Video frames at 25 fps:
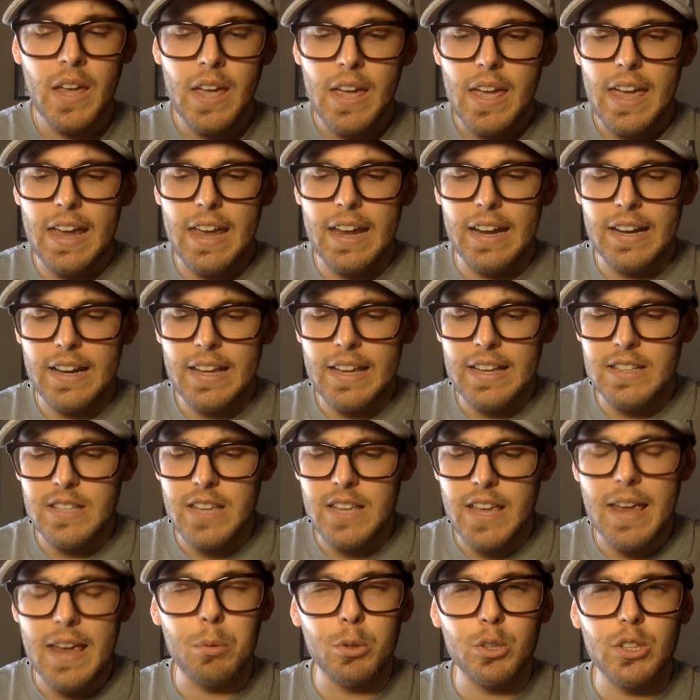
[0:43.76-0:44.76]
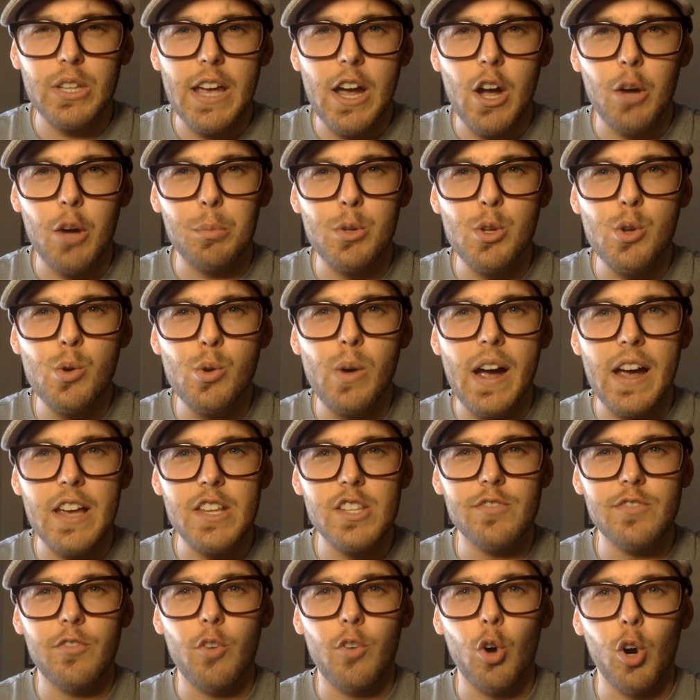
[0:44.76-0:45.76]
and it's able to help you
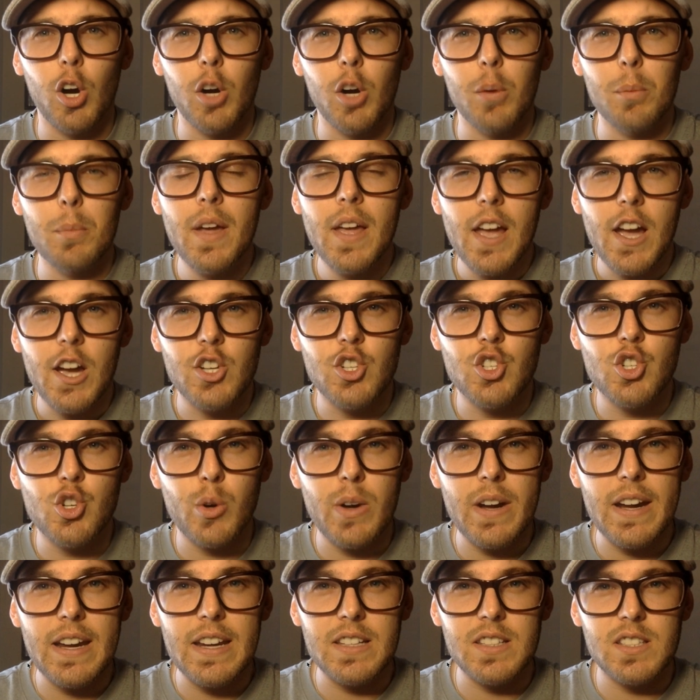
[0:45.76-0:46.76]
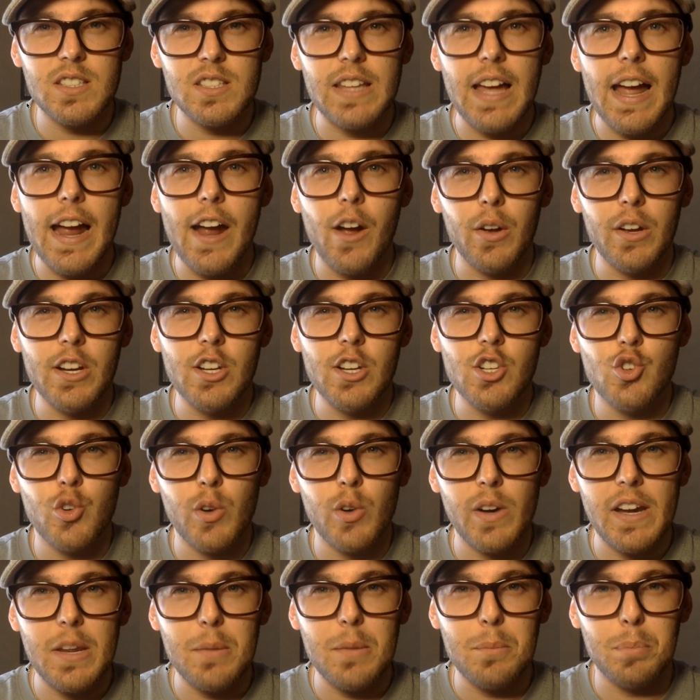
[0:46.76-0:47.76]
guys form a trading style and a
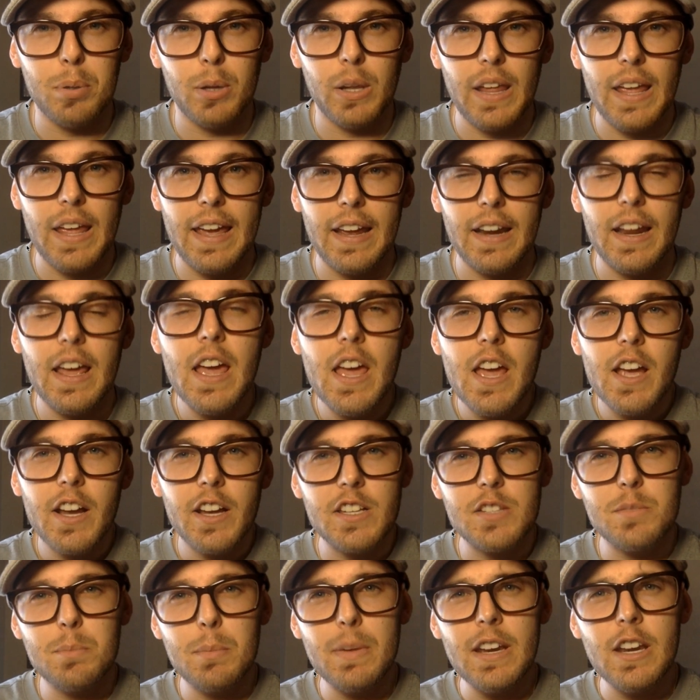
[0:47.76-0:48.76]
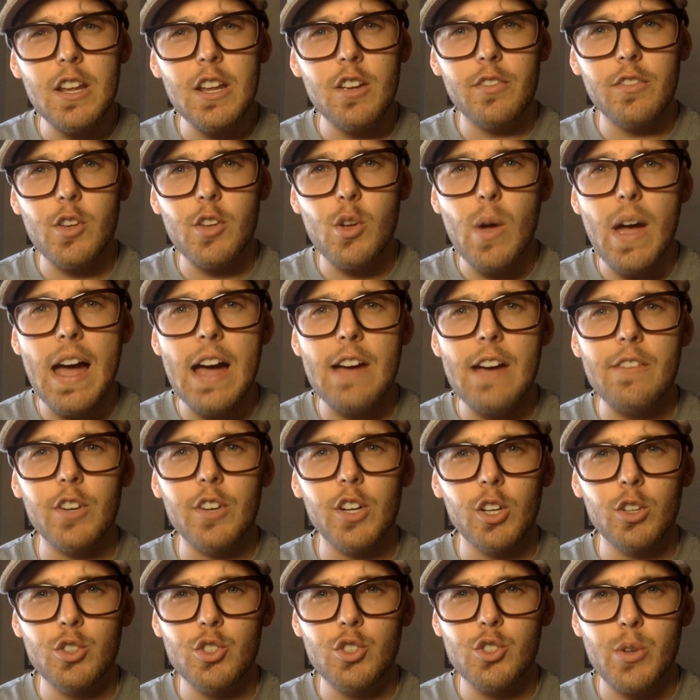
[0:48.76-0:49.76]
trading plan, because many of you have
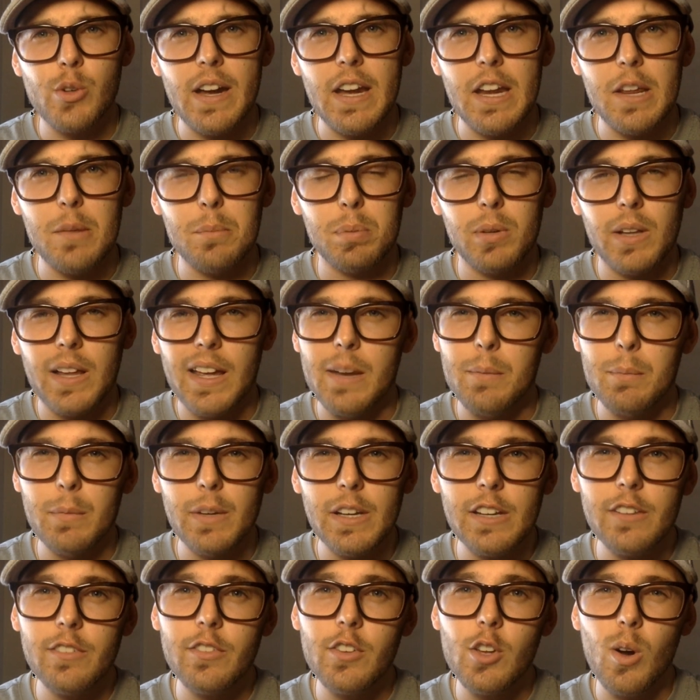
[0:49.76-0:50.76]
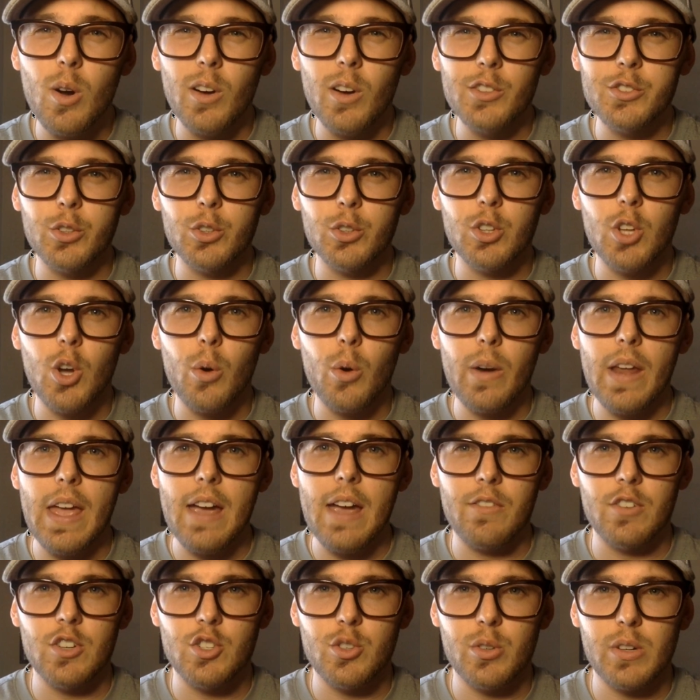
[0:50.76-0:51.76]
your own trading plan. Many of you also don't
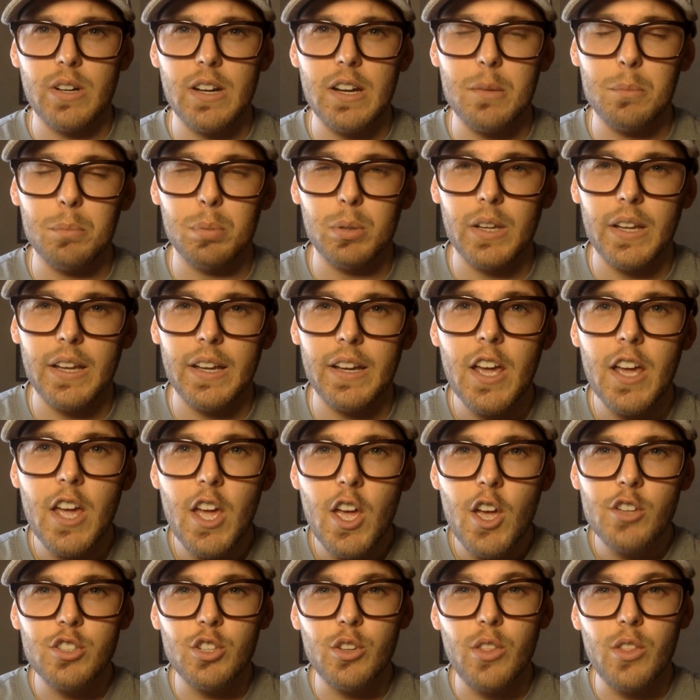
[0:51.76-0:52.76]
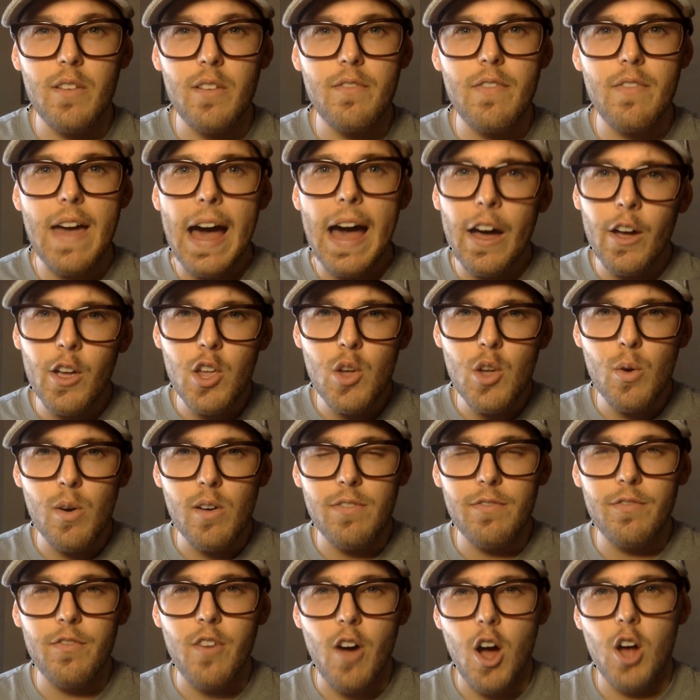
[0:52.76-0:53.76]
have a trading plan. So the value
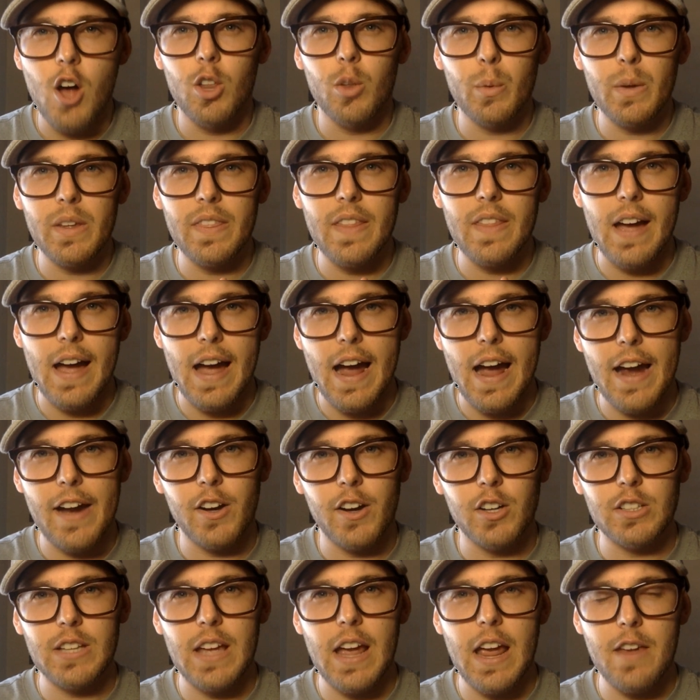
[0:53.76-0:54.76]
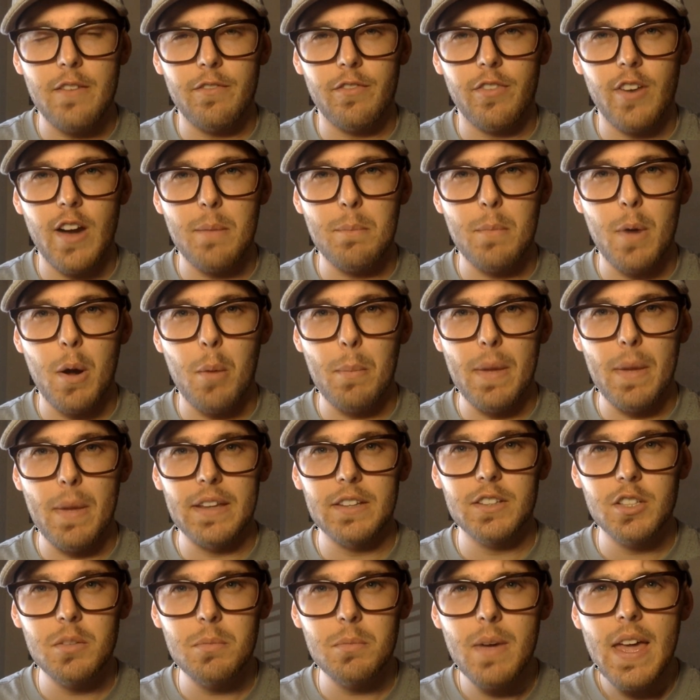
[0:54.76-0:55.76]
of following the higher time frame
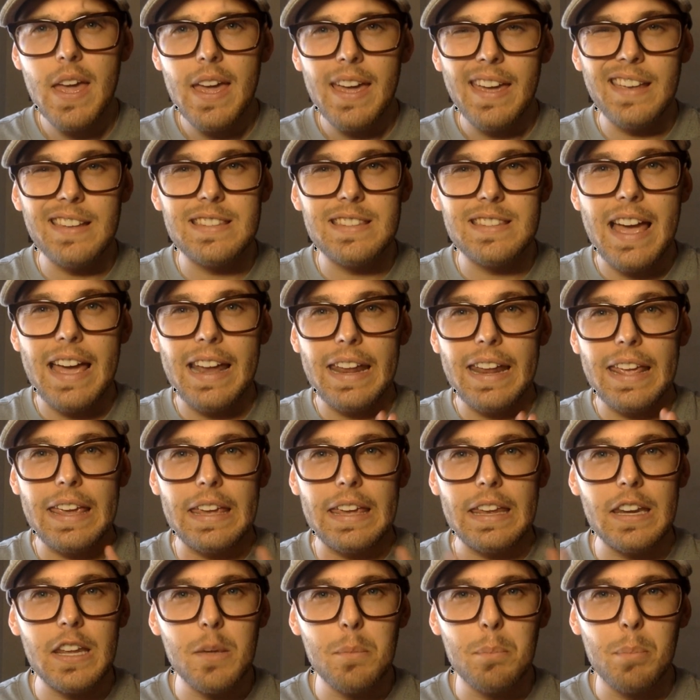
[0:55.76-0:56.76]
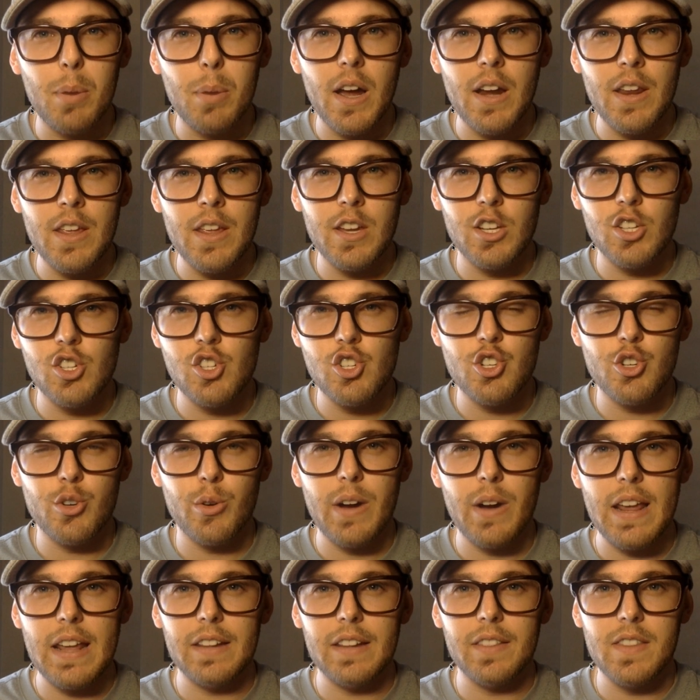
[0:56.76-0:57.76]
momentum is that anybody can
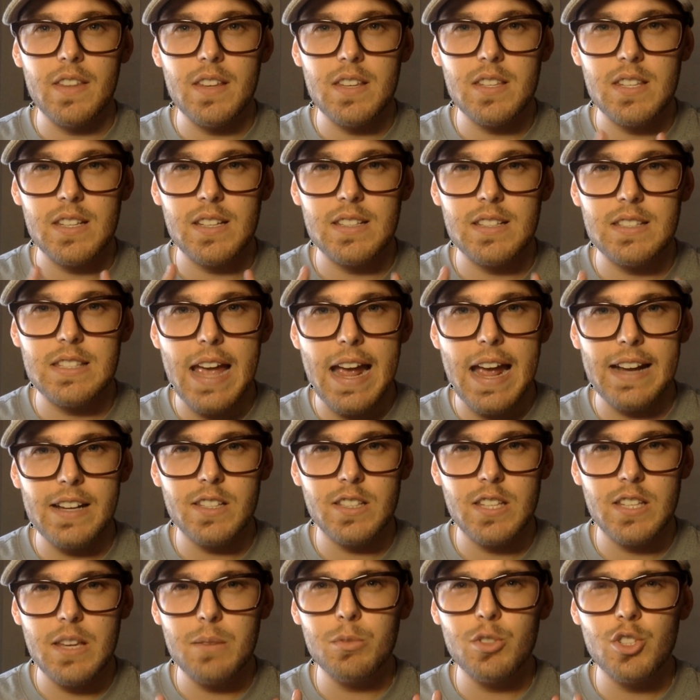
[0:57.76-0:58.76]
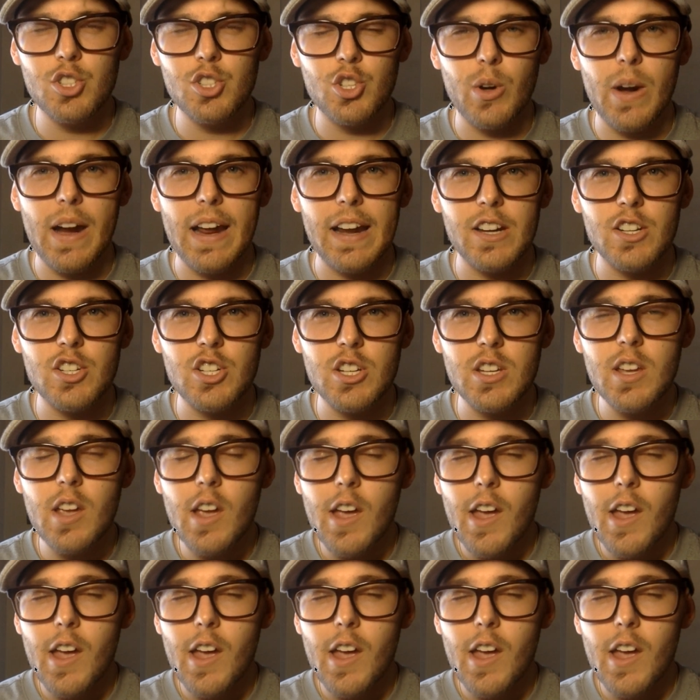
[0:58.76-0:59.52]
trade this exact same strategy